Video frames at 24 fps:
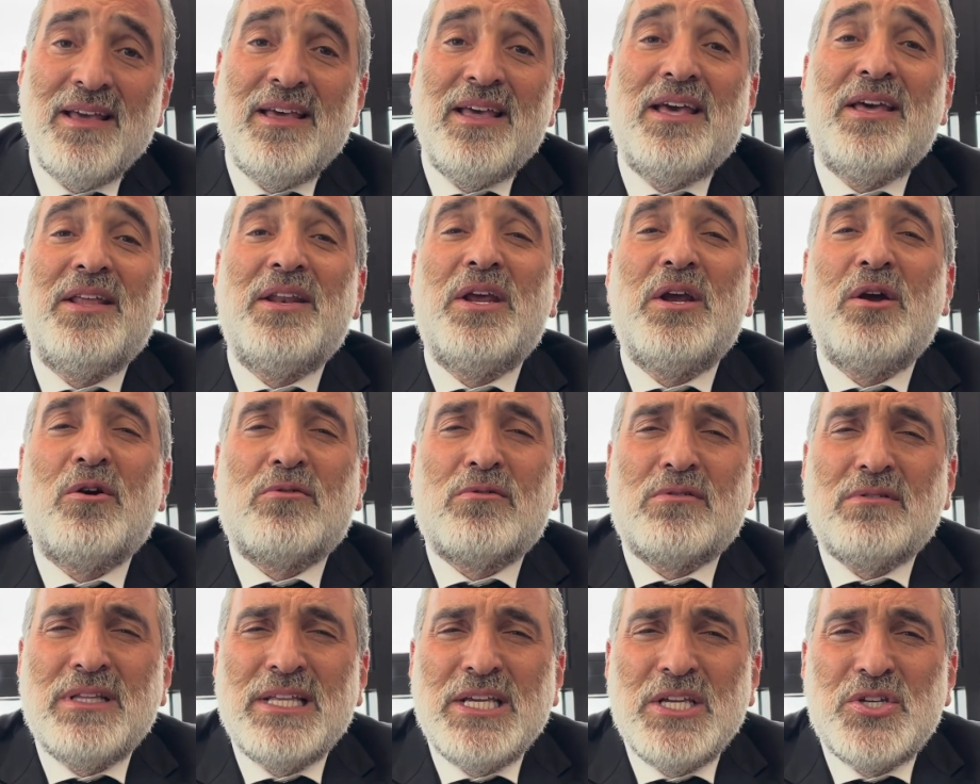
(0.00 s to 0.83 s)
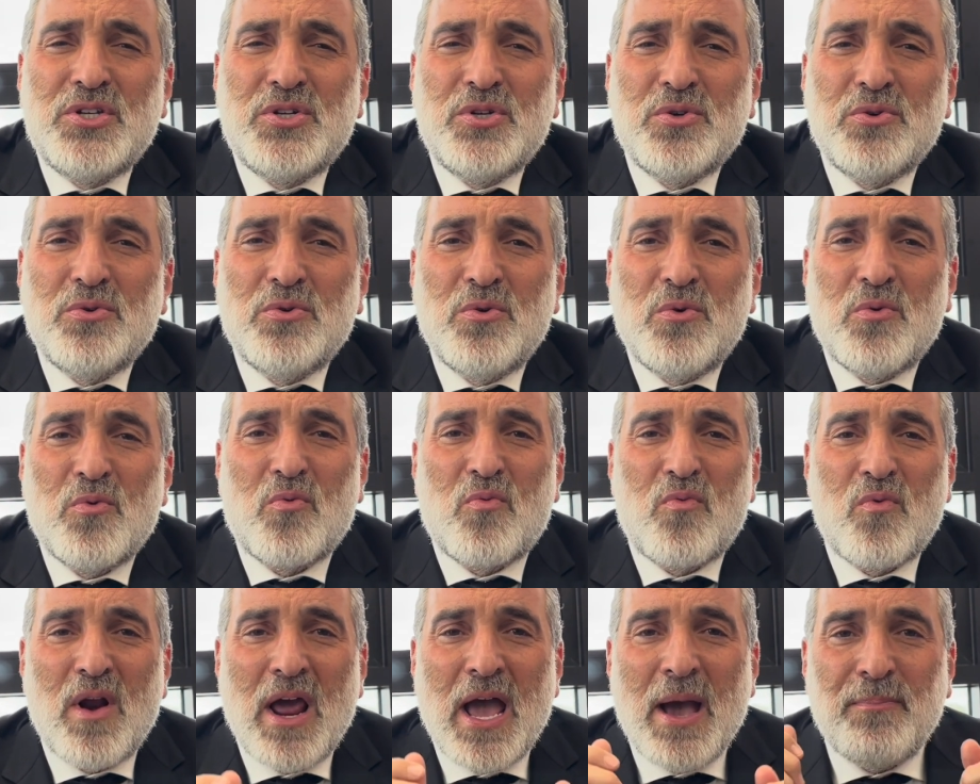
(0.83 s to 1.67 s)
An elderly Jew,
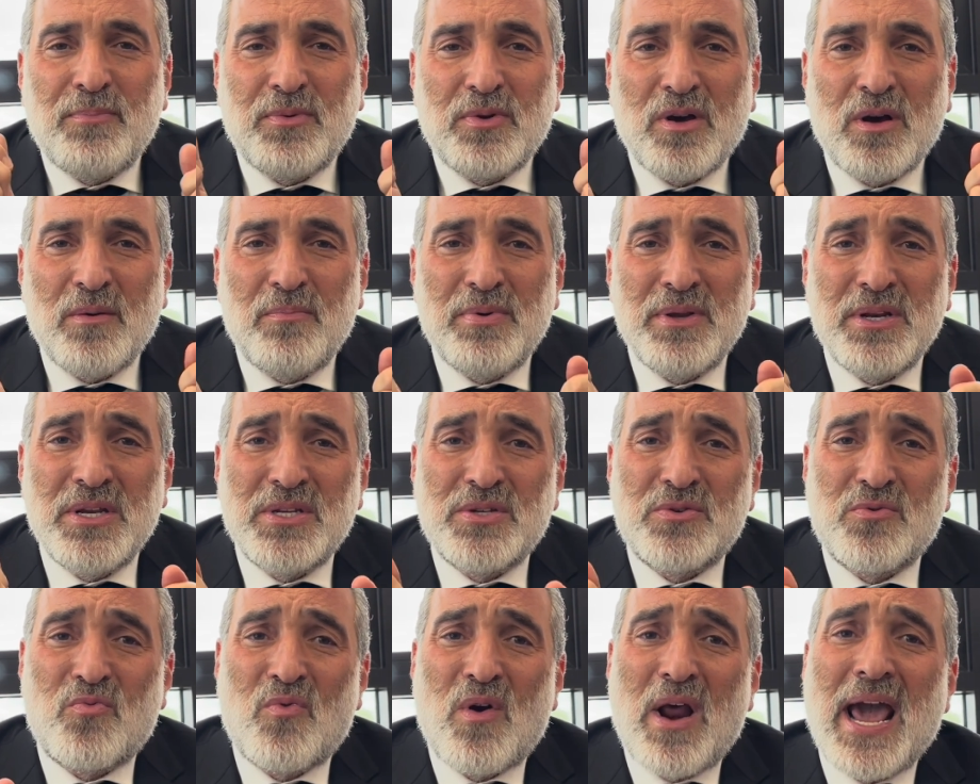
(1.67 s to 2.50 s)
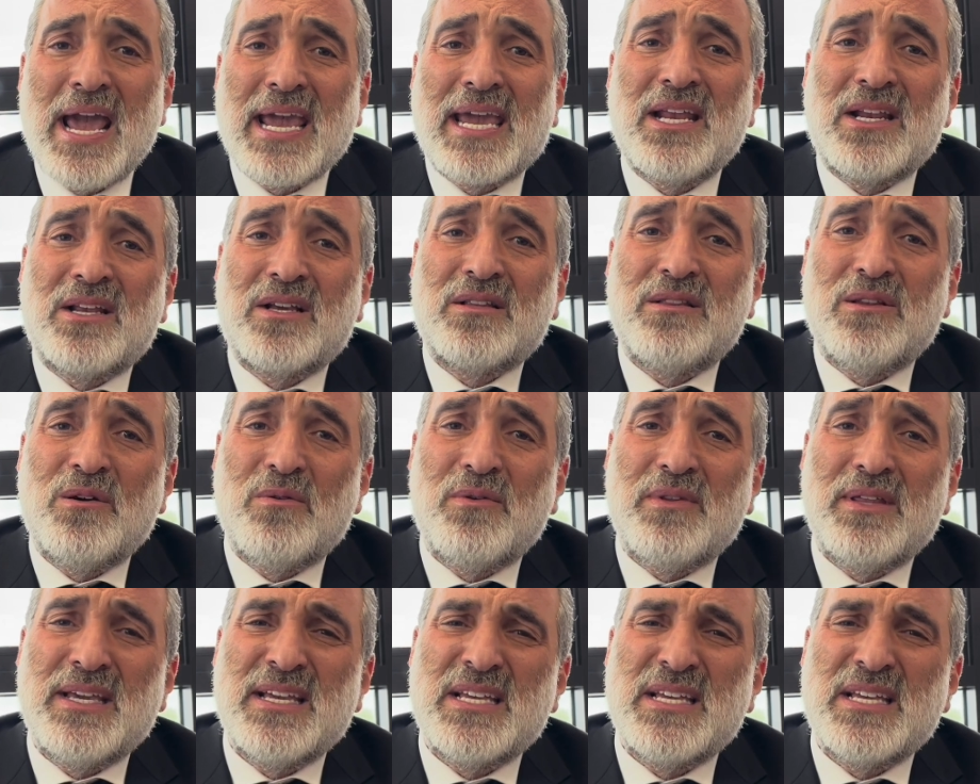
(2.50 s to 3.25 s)
wrapped up in his ragged clothing,